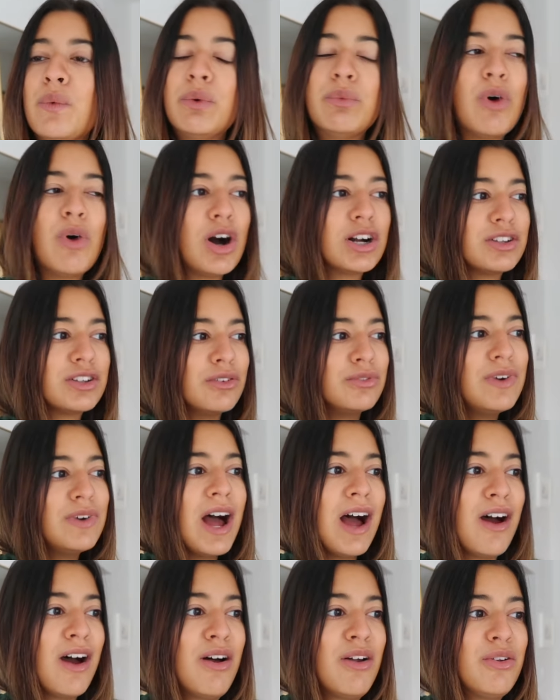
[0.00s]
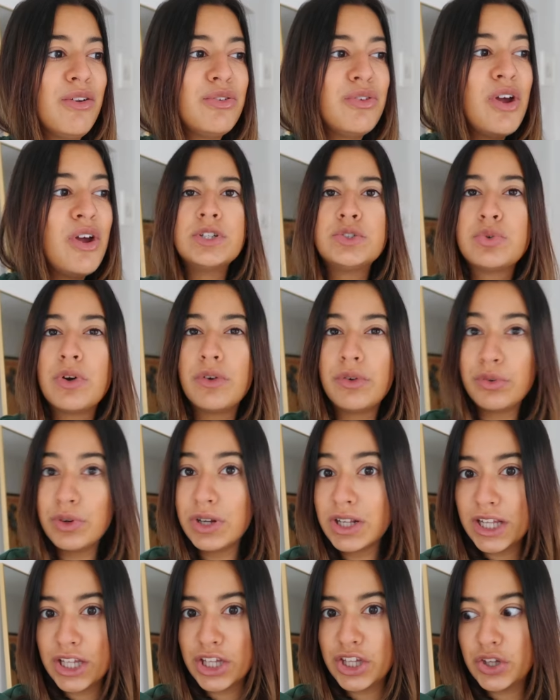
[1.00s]
We walked around, went to a
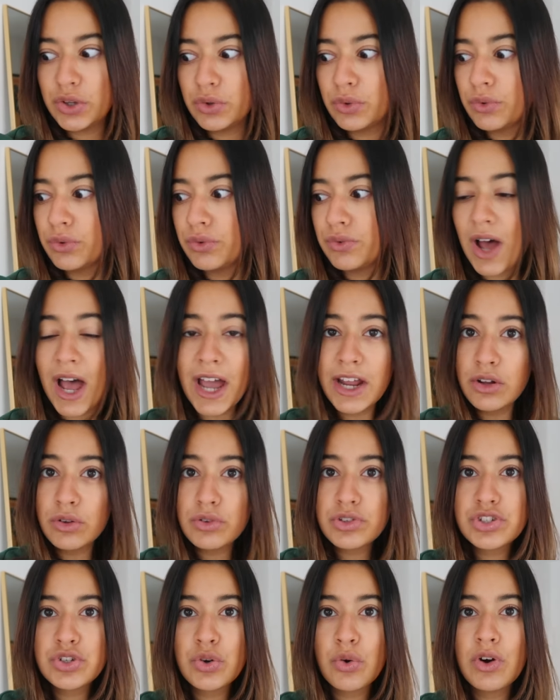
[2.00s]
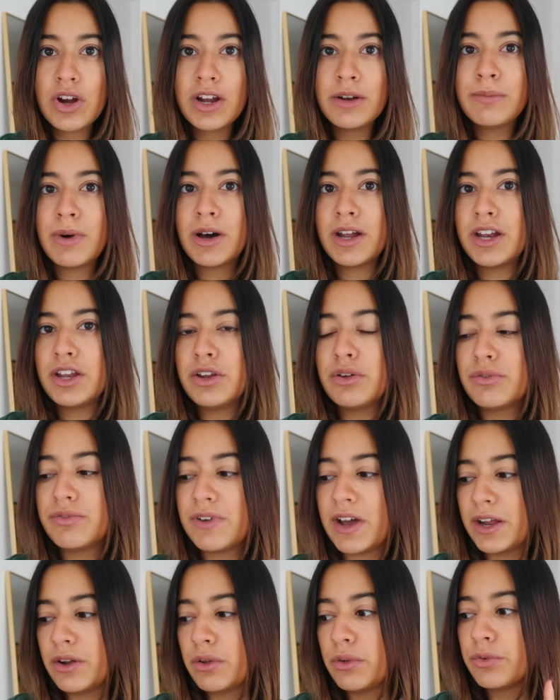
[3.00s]
really cute vinyl store and bought a new
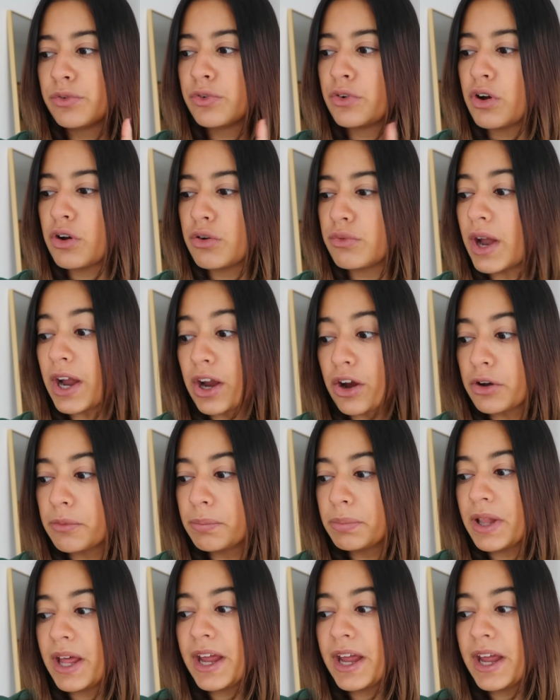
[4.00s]
vinyl for our record